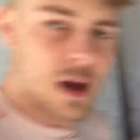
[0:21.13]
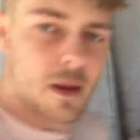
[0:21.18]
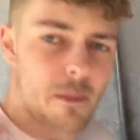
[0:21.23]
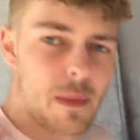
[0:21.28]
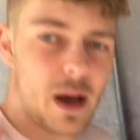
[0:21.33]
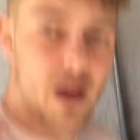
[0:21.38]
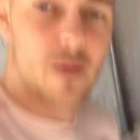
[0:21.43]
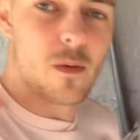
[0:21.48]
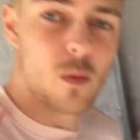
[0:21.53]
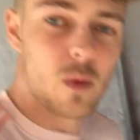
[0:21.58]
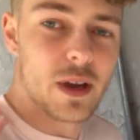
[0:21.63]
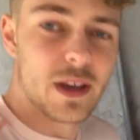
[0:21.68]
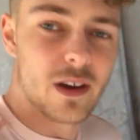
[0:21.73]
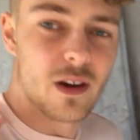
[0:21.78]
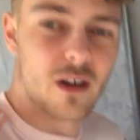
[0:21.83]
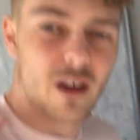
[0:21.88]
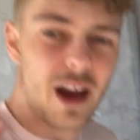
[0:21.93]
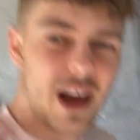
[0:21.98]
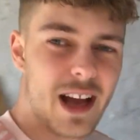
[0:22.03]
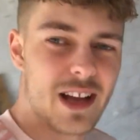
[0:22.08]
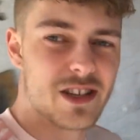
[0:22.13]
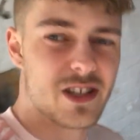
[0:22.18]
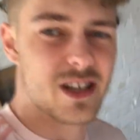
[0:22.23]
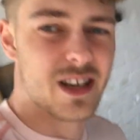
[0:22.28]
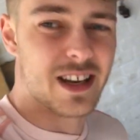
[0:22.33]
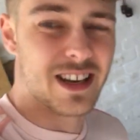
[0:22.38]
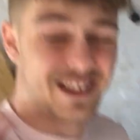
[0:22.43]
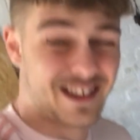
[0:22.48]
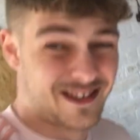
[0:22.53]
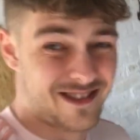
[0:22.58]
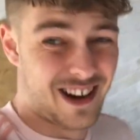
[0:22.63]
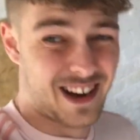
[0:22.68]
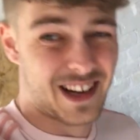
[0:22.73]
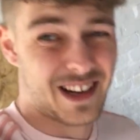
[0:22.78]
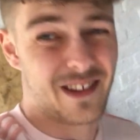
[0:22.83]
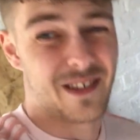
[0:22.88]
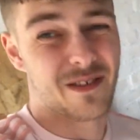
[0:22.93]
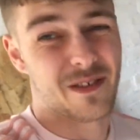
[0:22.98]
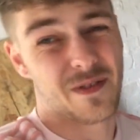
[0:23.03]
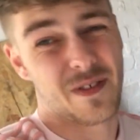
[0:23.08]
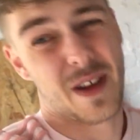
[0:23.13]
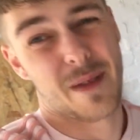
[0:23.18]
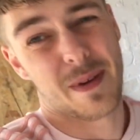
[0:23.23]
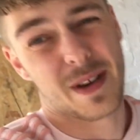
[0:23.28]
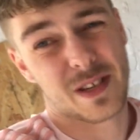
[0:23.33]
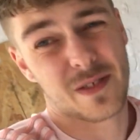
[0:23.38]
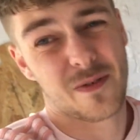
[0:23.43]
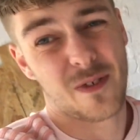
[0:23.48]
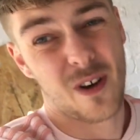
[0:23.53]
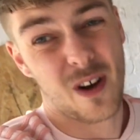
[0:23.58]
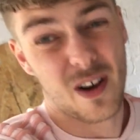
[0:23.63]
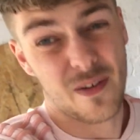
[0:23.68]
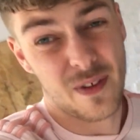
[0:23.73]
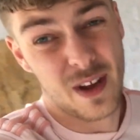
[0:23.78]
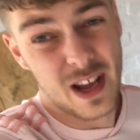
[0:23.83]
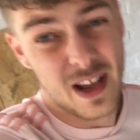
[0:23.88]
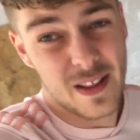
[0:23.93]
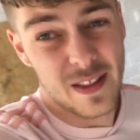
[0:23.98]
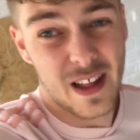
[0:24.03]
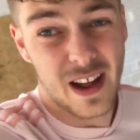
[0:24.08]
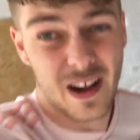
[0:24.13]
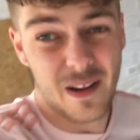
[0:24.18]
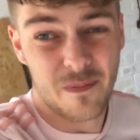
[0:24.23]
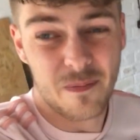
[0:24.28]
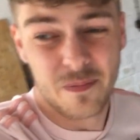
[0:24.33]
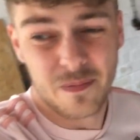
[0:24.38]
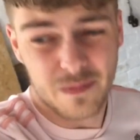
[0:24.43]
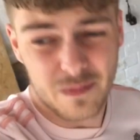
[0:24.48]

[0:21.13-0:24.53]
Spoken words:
But we are actually cracking on with the MX-5. Now,